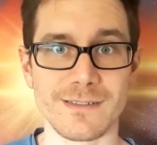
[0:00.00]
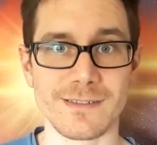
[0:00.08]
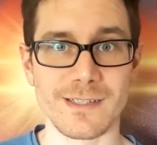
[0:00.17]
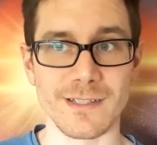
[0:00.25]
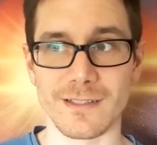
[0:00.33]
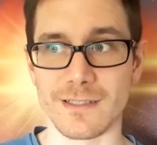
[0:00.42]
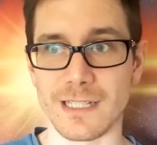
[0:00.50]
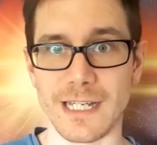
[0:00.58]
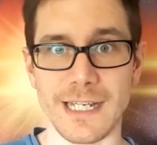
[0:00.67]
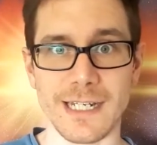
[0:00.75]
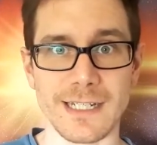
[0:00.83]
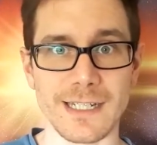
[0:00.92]
to,
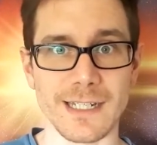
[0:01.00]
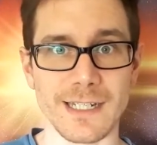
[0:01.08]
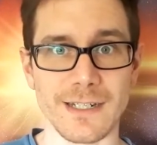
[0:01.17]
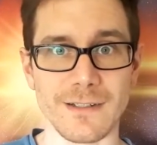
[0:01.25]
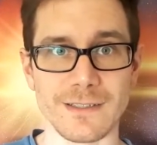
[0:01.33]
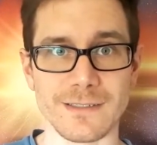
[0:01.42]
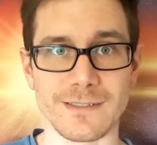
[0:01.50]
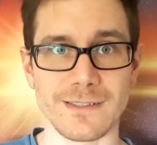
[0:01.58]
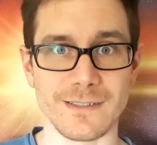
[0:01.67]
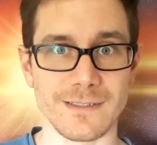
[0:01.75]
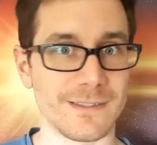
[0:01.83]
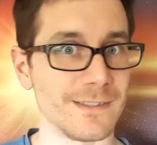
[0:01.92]
like,
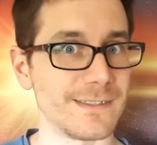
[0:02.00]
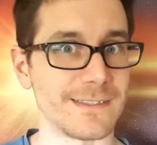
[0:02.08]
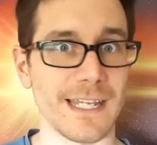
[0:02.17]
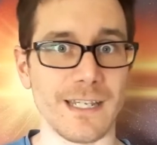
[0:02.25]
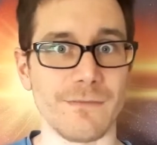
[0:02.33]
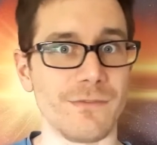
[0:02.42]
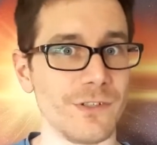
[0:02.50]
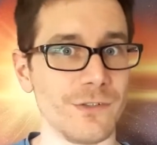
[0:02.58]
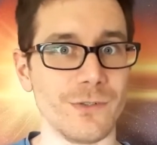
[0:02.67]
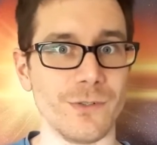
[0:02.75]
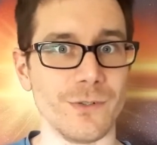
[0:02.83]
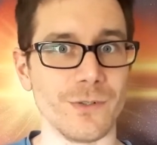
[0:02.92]
to save
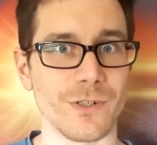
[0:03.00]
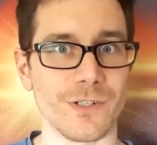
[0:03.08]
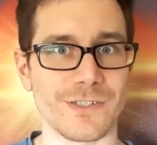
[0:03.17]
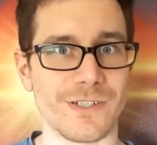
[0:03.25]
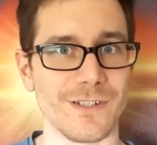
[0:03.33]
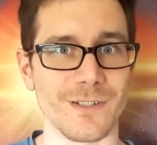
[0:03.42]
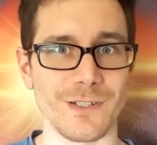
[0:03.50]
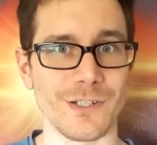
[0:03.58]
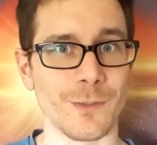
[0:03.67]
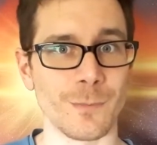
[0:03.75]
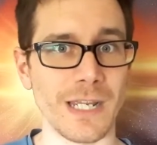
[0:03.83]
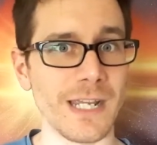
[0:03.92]
you or
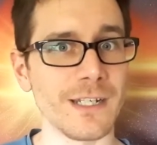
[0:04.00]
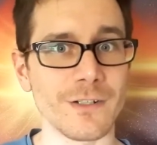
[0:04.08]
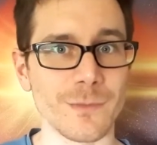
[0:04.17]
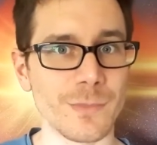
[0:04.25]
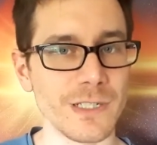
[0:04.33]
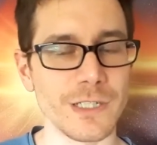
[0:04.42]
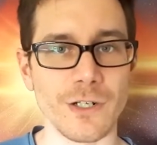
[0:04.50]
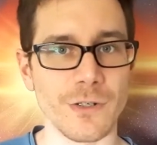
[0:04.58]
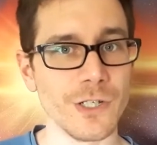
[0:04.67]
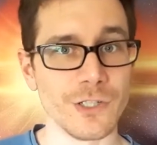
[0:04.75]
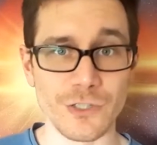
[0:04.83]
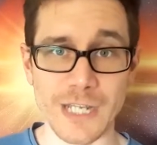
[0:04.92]
to, pay your bill,
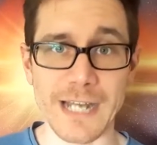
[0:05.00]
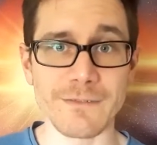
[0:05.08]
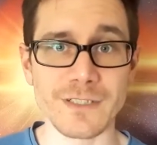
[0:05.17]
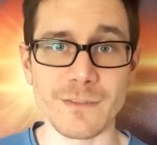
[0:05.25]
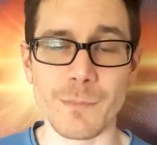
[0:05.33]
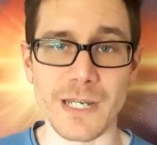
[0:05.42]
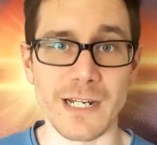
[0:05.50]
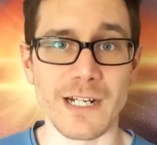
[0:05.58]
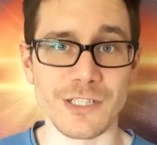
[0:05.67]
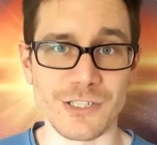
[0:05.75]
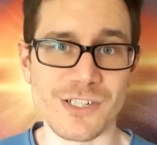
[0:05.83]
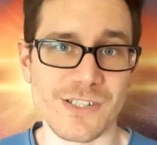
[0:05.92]
you have to bet
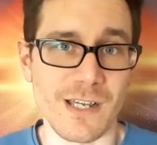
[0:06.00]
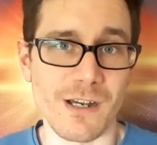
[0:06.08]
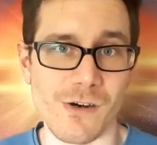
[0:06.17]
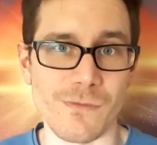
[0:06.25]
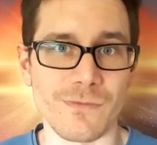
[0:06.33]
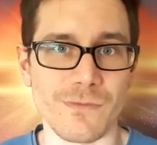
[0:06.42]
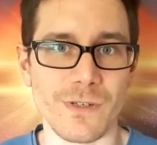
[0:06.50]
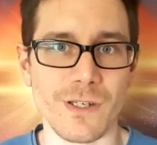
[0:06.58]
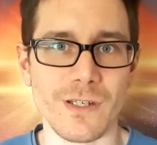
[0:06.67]
on yourself.